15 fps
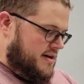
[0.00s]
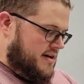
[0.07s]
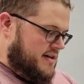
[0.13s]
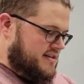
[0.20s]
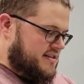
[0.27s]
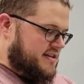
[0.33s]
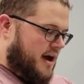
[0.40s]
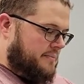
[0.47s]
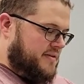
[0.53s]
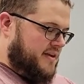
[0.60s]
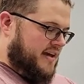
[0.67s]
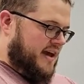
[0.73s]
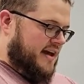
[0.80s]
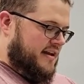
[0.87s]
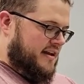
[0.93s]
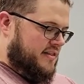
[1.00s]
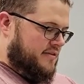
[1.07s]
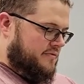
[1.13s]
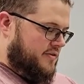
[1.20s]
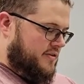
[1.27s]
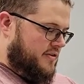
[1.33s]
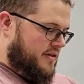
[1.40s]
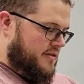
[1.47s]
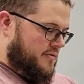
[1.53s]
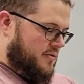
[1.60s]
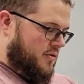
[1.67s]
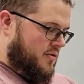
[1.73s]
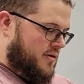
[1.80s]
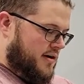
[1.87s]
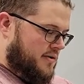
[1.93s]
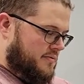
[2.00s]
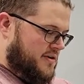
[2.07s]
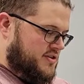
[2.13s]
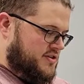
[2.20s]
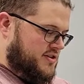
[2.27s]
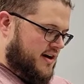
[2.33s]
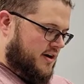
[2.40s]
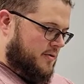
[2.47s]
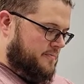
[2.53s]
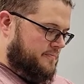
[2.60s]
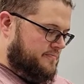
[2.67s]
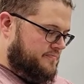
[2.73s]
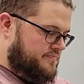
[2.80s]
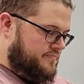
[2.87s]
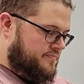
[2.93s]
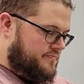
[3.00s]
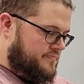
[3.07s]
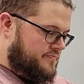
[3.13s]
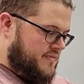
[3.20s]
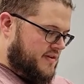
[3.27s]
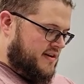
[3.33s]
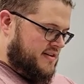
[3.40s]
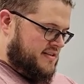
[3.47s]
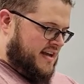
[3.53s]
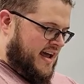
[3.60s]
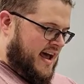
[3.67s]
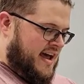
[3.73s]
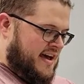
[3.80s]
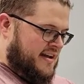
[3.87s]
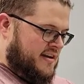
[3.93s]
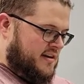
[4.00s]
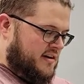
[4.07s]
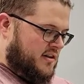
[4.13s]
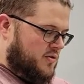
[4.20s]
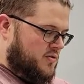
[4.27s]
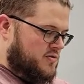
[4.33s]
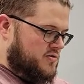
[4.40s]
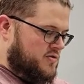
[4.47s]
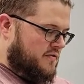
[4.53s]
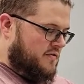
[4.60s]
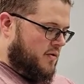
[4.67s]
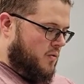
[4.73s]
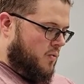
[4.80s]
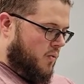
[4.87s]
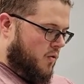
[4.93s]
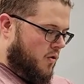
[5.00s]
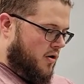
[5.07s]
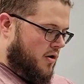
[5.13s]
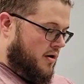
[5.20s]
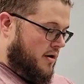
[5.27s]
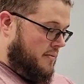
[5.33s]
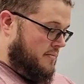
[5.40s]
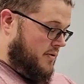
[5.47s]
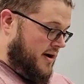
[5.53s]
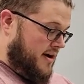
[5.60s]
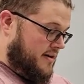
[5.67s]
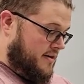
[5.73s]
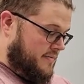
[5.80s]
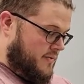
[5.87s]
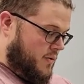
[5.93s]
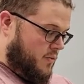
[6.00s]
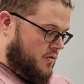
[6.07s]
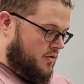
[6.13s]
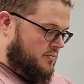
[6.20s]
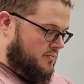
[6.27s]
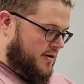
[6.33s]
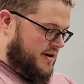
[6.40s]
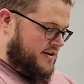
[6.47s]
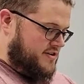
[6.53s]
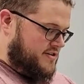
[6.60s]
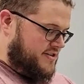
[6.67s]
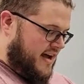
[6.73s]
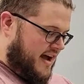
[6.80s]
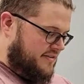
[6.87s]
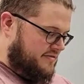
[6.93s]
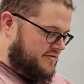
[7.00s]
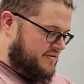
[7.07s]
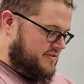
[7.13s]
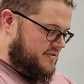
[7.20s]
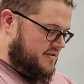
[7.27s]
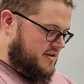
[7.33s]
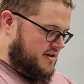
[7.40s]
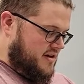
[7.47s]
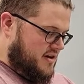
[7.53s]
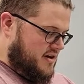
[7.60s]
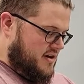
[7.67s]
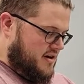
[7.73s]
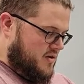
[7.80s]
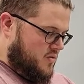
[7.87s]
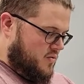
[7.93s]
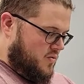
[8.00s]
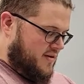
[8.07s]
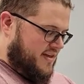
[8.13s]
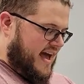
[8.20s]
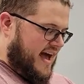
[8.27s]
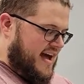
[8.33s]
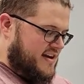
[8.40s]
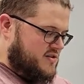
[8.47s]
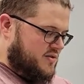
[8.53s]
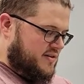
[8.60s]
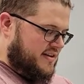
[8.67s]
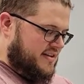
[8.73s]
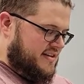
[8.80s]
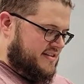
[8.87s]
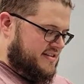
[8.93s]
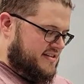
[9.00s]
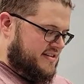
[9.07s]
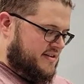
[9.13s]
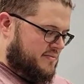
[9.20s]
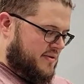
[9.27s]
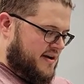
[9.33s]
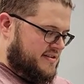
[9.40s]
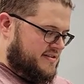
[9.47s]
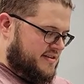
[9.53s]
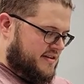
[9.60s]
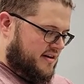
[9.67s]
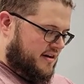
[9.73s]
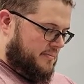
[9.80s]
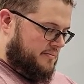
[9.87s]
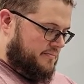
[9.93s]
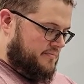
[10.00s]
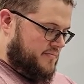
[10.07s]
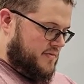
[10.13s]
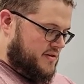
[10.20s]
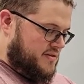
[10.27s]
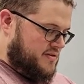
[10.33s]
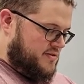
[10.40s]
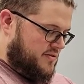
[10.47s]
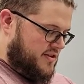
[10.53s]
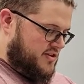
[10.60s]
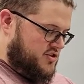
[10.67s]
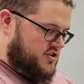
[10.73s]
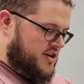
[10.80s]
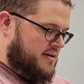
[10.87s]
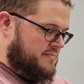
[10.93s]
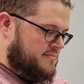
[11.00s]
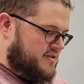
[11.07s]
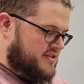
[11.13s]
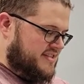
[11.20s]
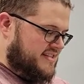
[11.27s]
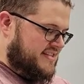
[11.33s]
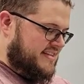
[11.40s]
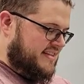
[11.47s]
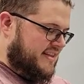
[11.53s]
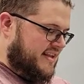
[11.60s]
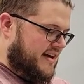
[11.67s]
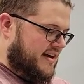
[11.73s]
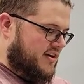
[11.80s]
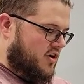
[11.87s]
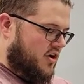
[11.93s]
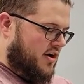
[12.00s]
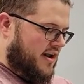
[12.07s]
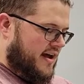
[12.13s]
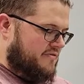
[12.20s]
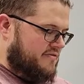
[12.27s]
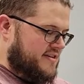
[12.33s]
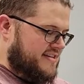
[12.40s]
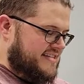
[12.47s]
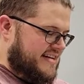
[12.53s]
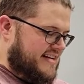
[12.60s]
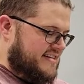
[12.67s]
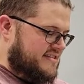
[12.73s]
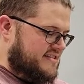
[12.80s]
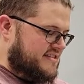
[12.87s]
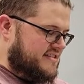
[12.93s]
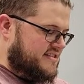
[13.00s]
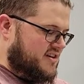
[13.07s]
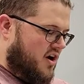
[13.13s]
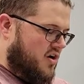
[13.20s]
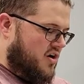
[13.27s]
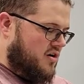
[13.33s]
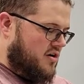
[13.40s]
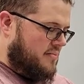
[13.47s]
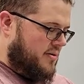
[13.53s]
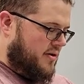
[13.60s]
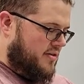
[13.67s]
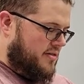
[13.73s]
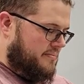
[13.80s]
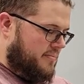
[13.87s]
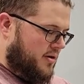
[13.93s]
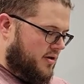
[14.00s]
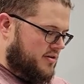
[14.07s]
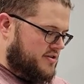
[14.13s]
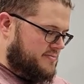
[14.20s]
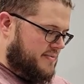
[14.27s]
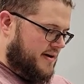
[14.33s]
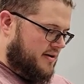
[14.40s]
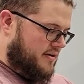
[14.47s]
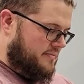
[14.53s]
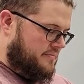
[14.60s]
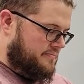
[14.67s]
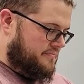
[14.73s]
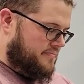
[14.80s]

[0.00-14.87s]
He stopped again at the foot of the throne and reached out. His hand closed over war rule breaker's haft. With casual ease, he raised it up, so the chamber's thin light caught every dent scar upon the polished metal.